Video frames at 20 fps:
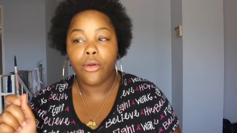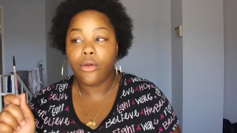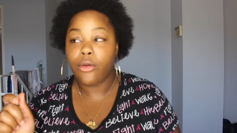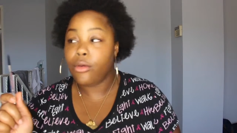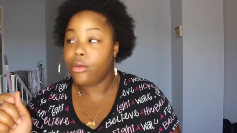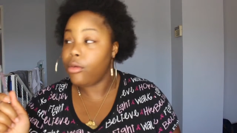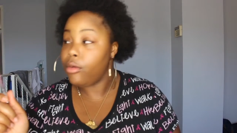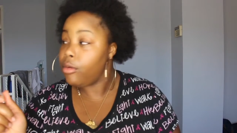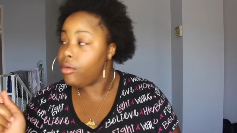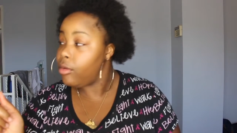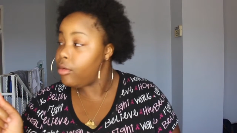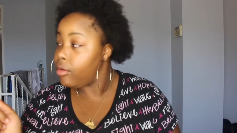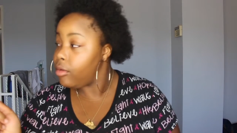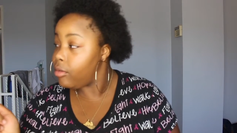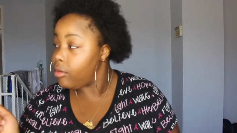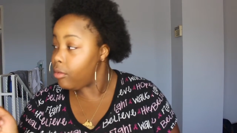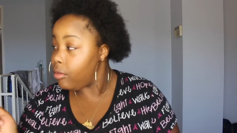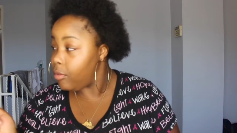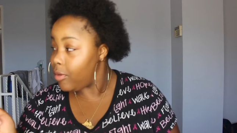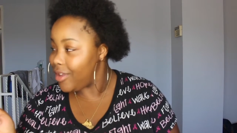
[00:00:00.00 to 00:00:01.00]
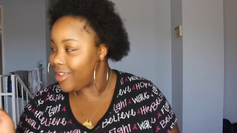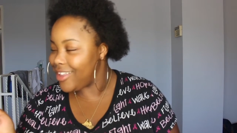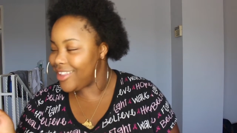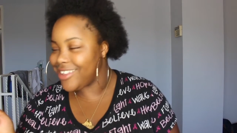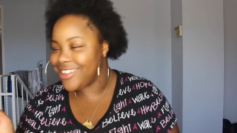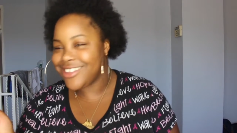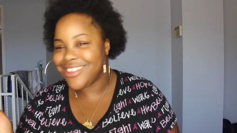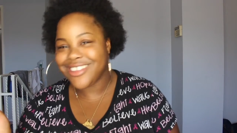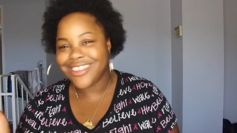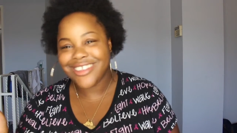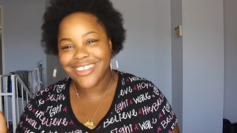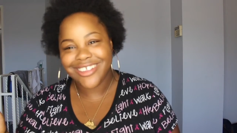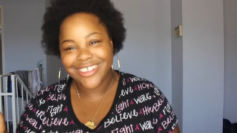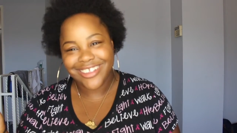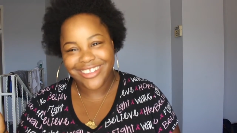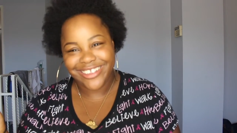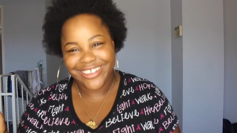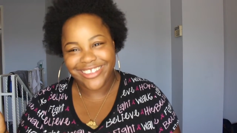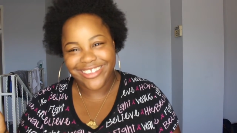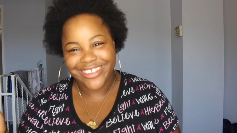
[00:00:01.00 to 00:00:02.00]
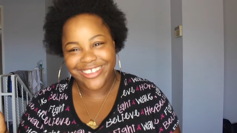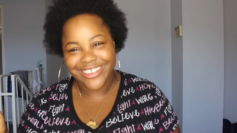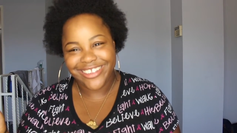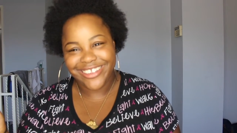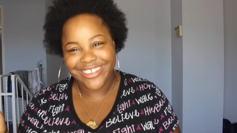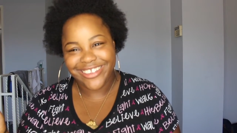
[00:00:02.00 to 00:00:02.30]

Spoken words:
Nobody speaks.